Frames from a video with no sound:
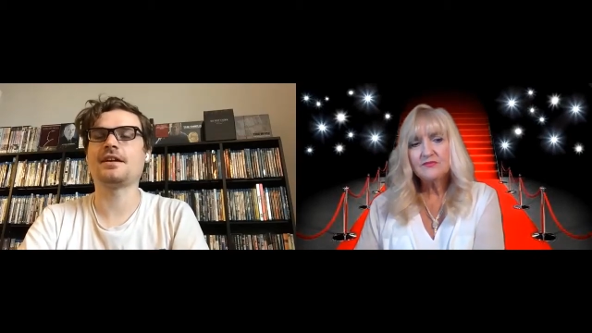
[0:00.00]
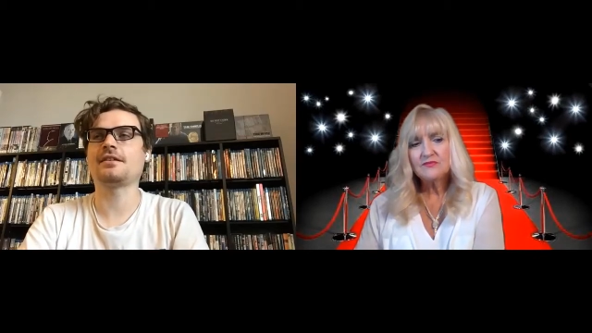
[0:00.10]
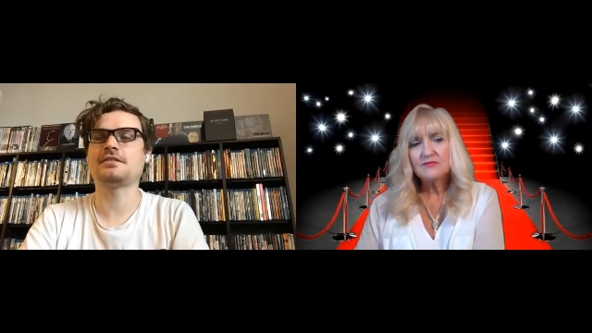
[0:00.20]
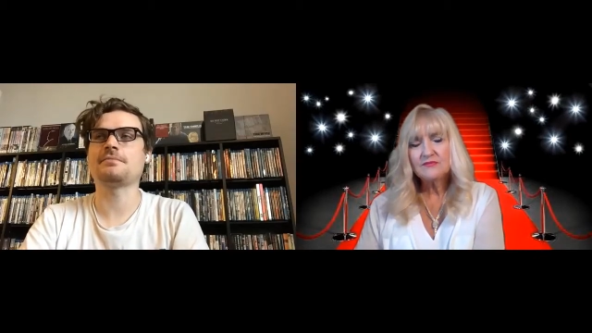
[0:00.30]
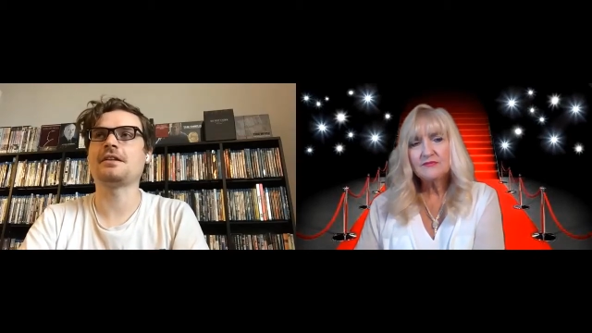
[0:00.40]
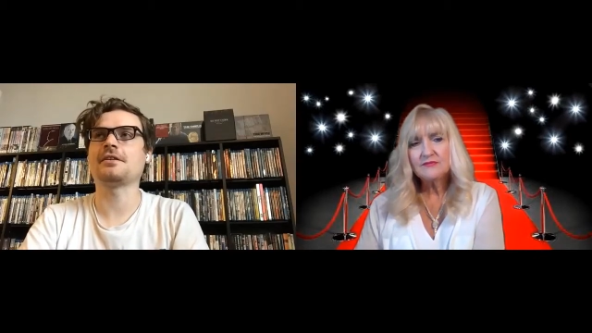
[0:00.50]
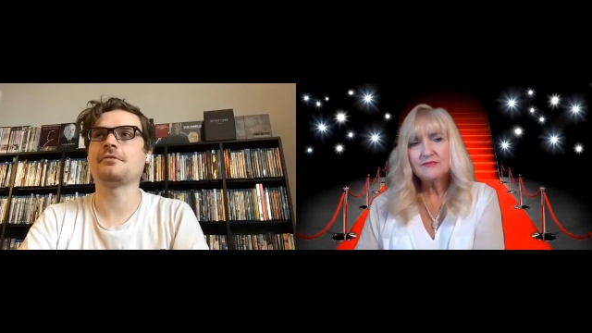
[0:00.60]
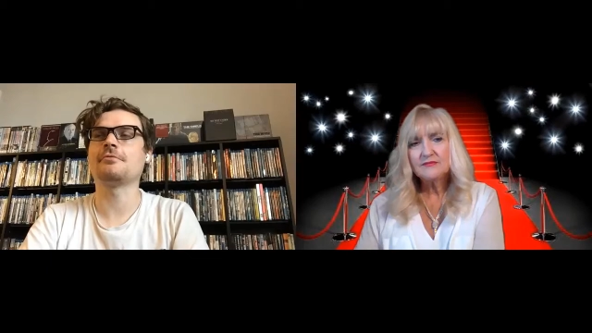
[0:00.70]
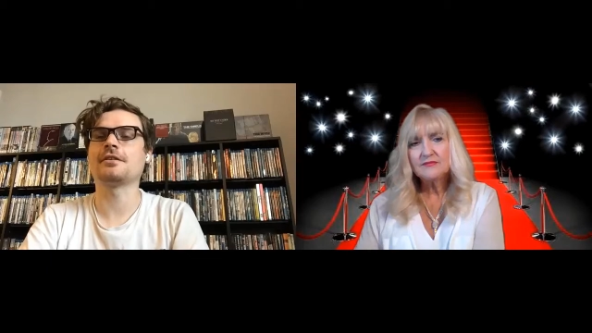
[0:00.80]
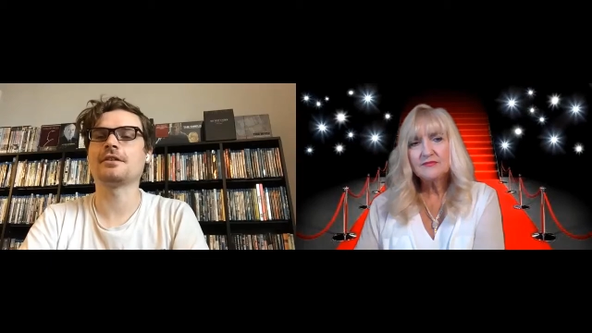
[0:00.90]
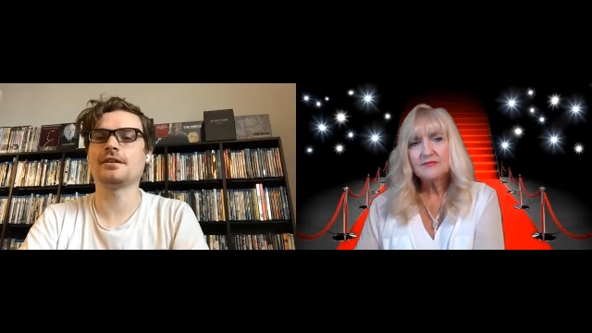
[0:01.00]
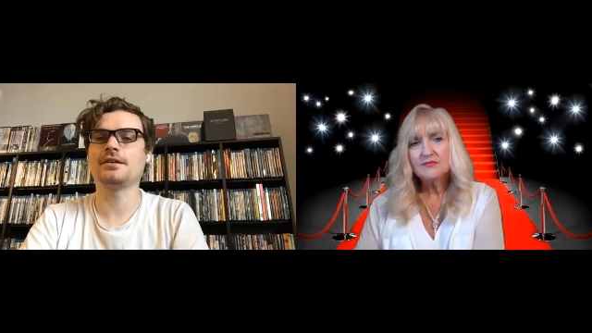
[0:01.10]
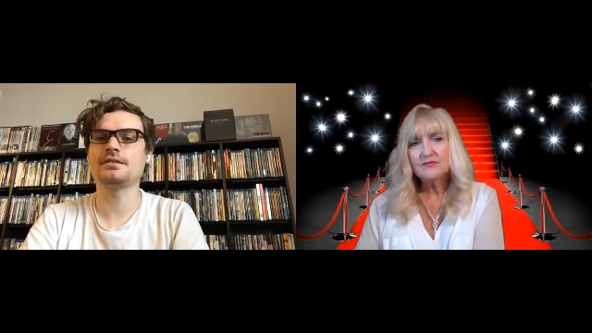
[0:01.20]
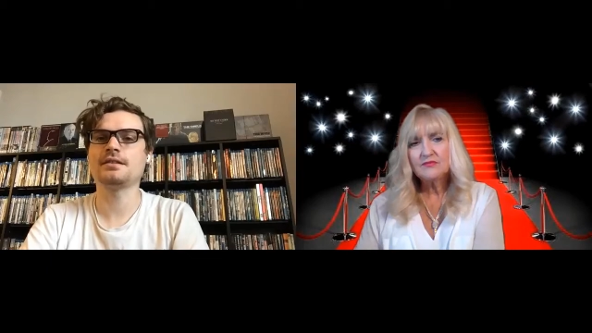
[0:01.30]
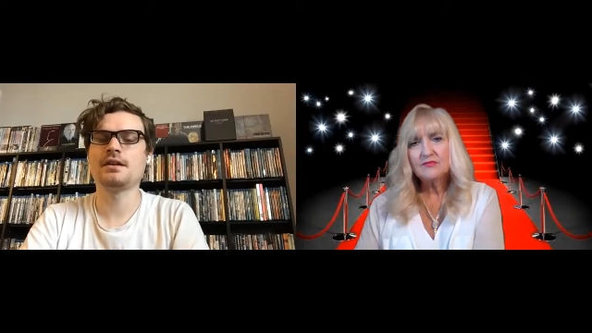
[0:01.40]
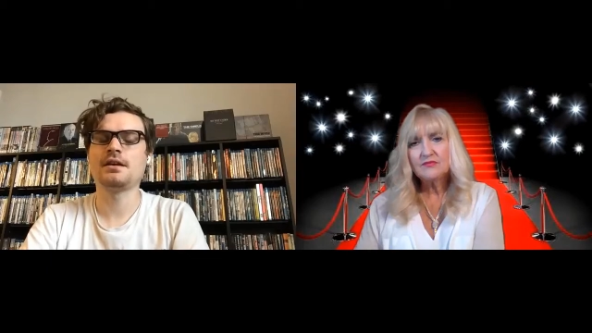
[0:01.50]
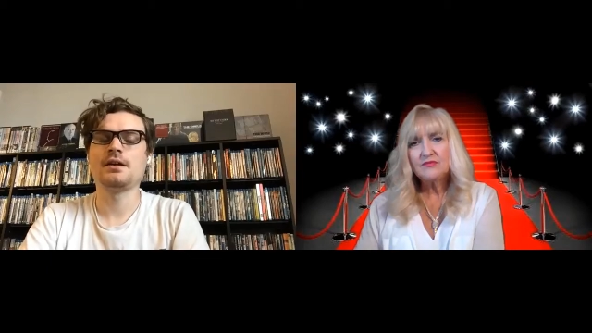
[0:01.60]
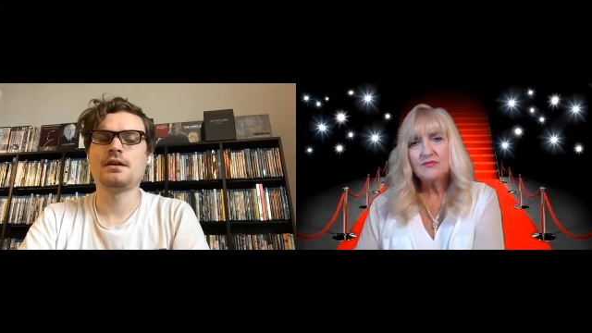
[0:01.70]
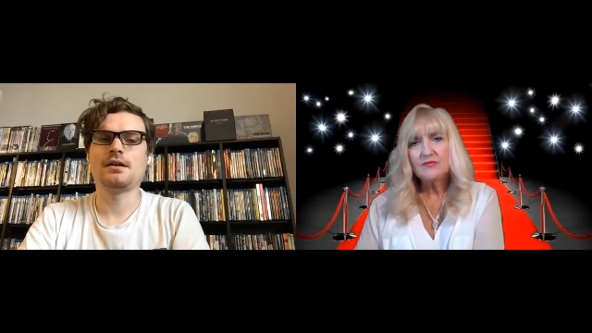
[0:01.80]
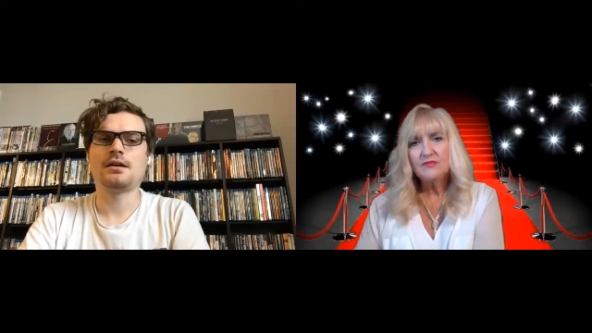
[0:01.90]
Speaker 1: like depending on where it is.
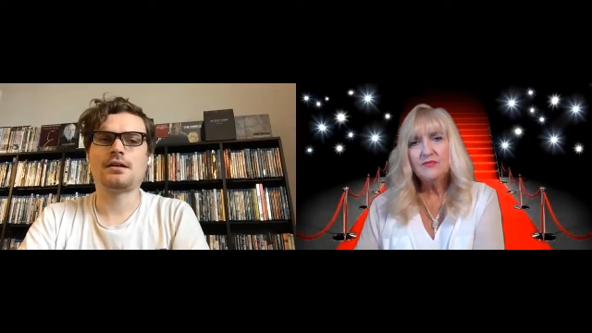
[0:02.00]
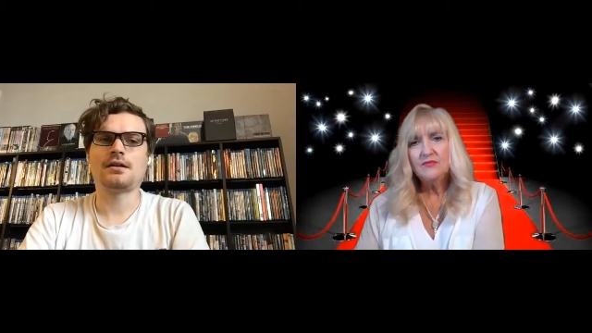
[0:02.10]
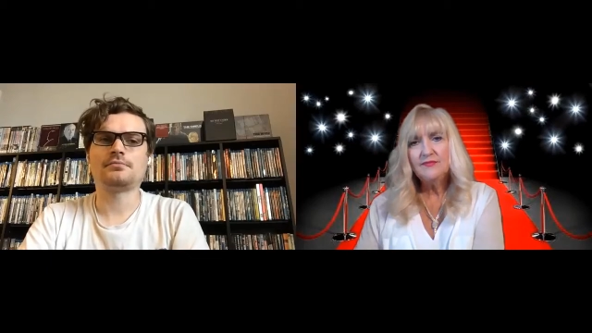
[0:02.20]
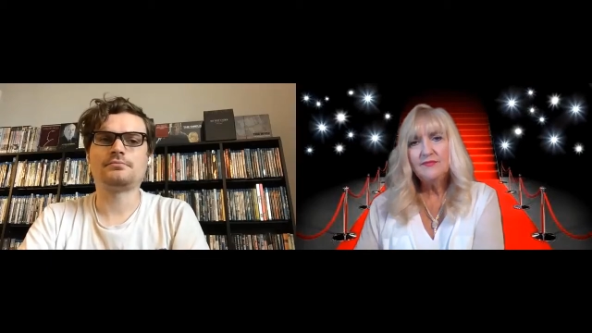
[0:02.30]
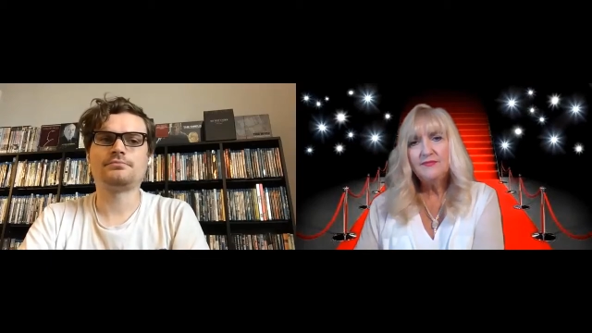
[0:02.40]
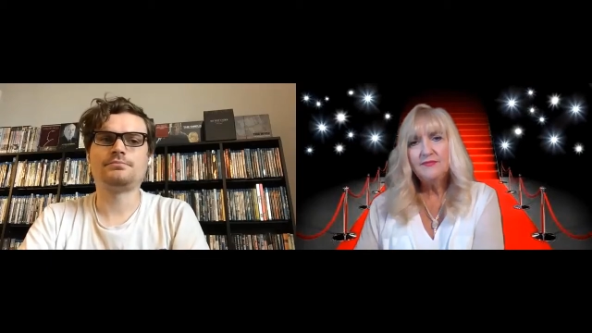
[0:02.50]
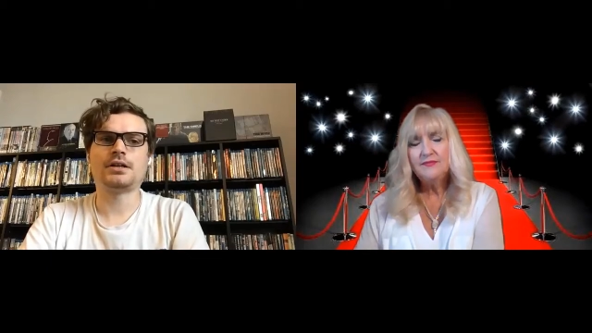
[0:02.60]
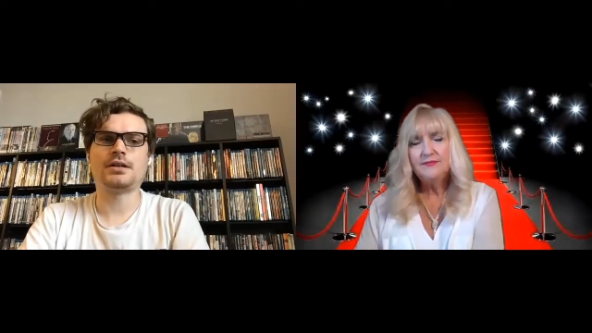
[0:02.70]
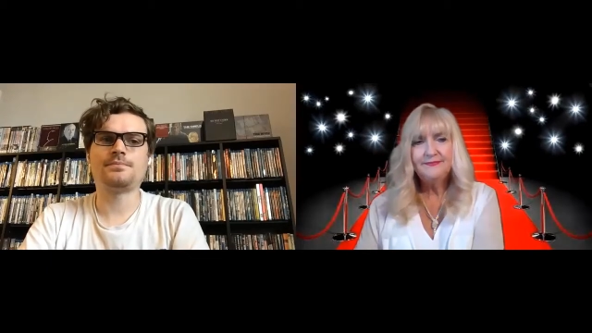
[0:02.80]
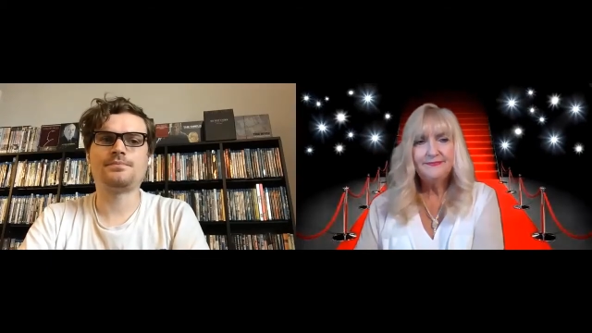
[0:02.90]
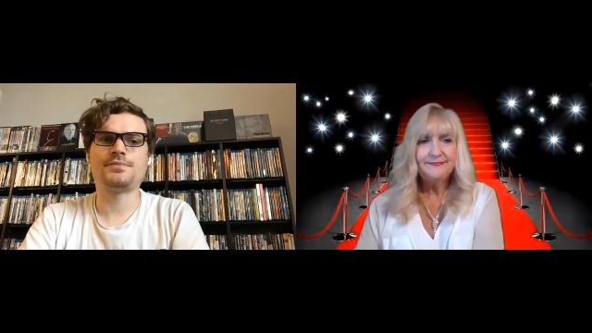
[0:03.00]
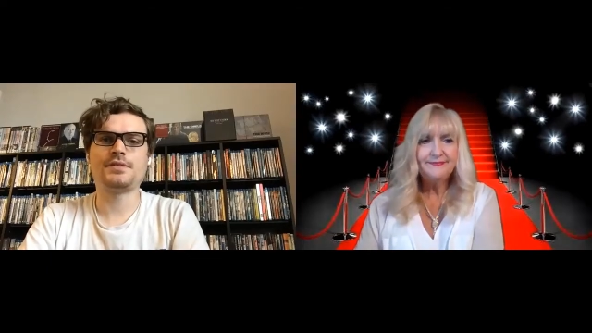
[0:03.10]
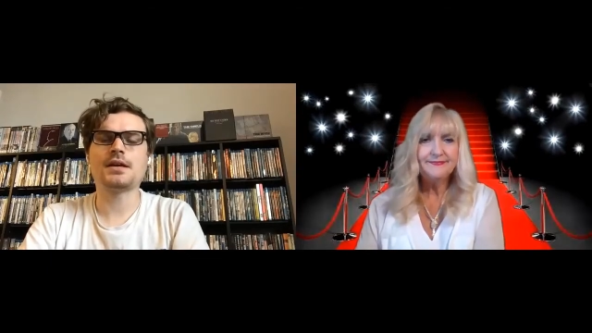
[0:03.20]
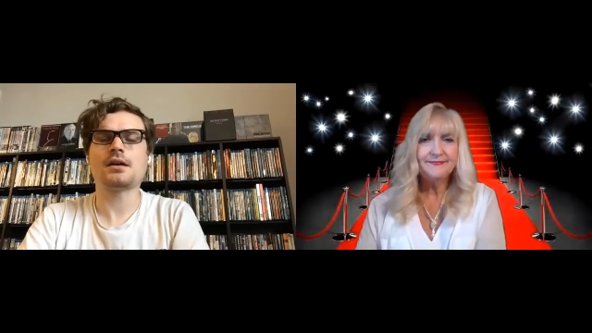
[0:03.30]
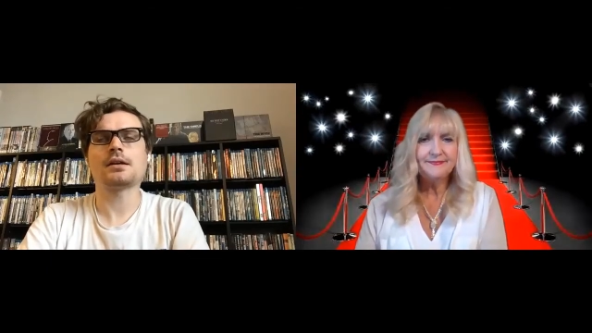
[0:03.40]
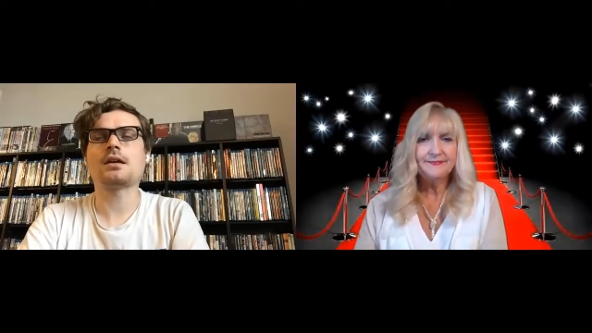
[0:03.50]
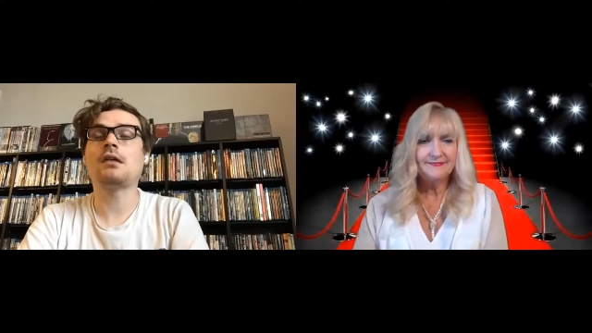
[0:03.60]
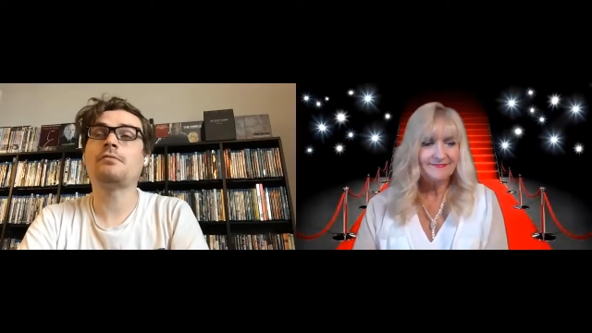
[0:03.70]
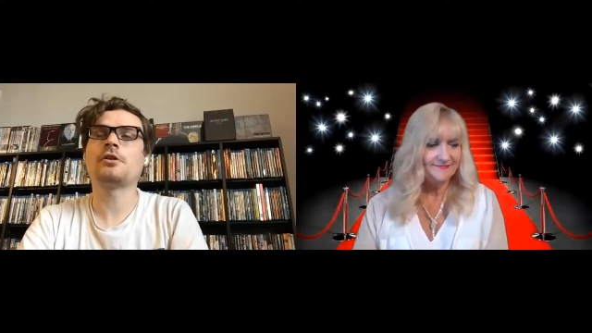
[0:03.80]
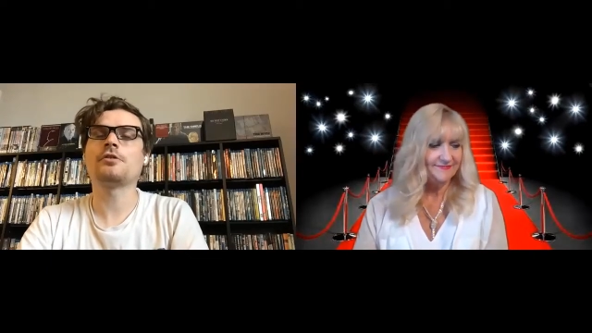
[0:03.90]
Um, but yeah, like I,
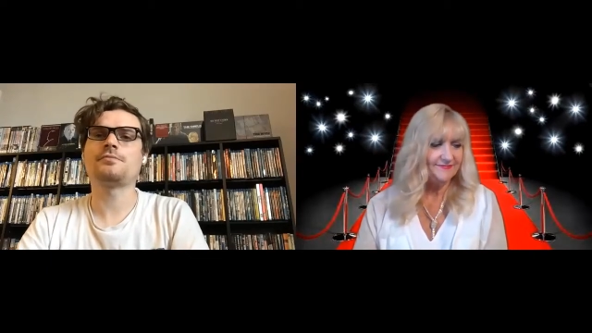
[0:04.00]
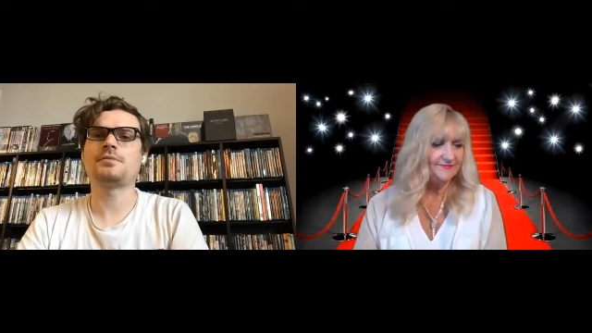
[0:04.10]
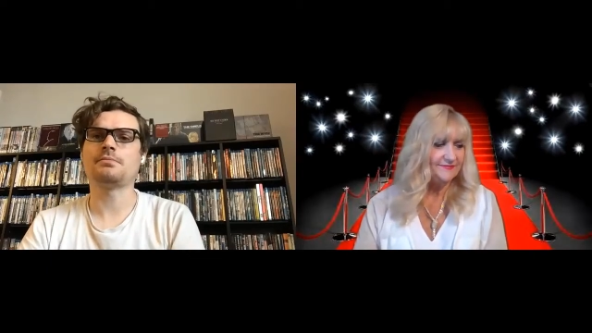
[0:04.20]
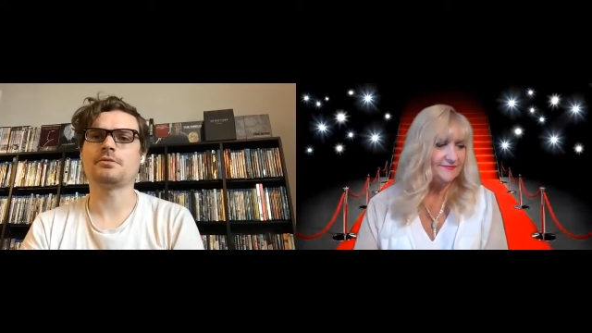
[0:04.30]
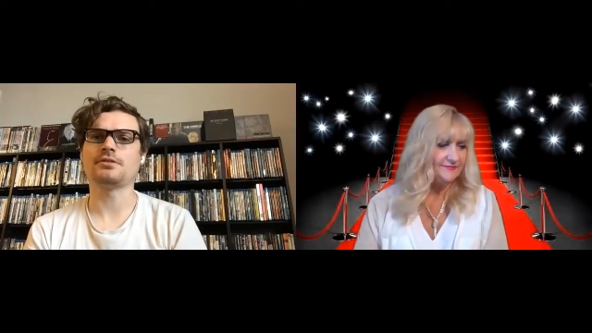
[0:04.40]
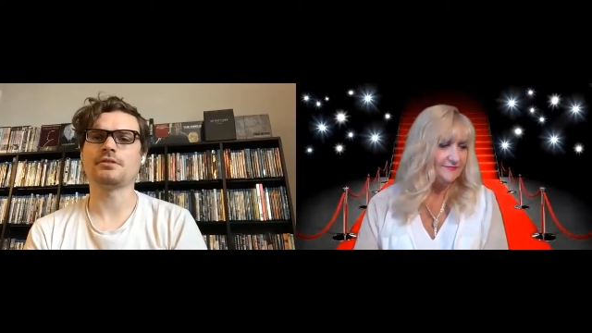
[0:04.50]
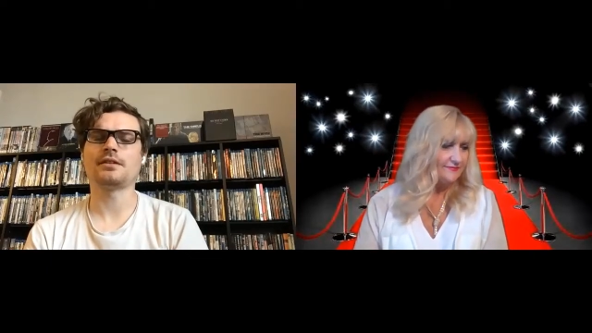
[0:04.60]
have heard of people doing.